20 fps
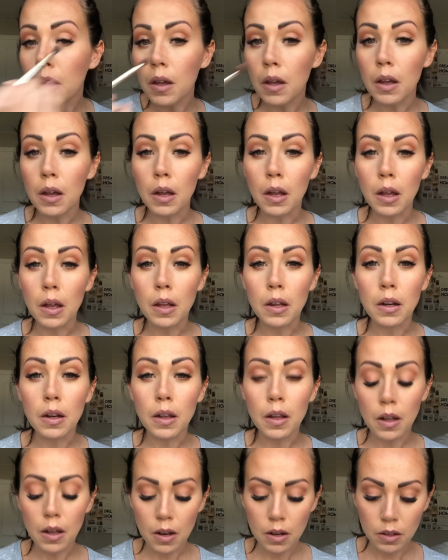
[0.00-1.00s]
And I
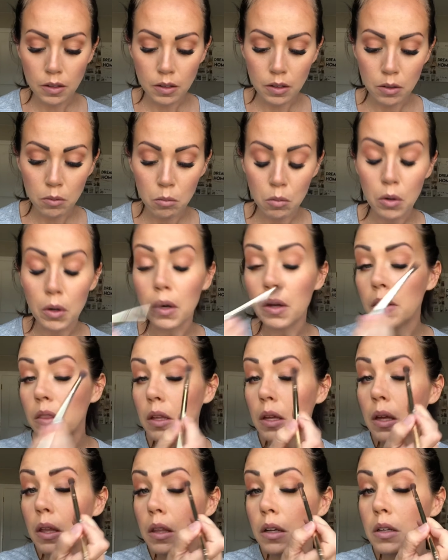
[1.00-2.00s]
got a little more on the
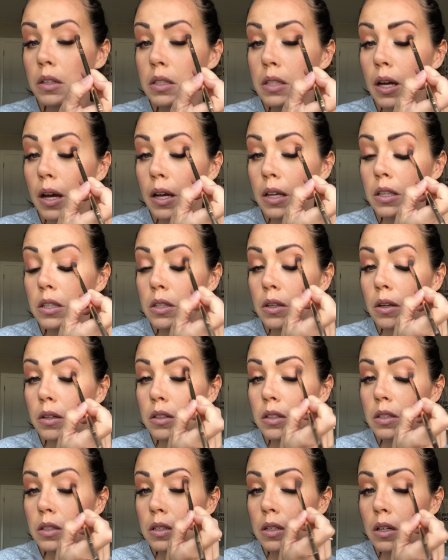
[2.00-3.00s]
other side, so I'm
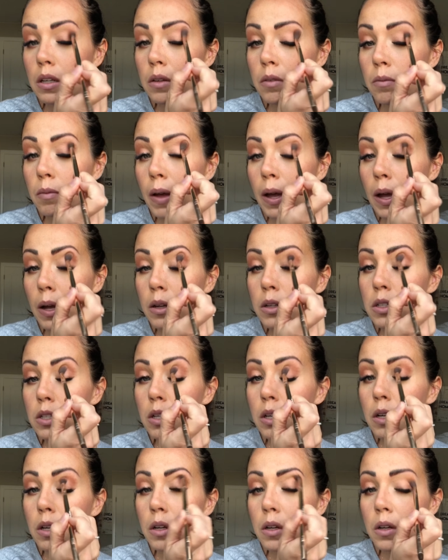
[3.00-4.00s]
just gonna match it.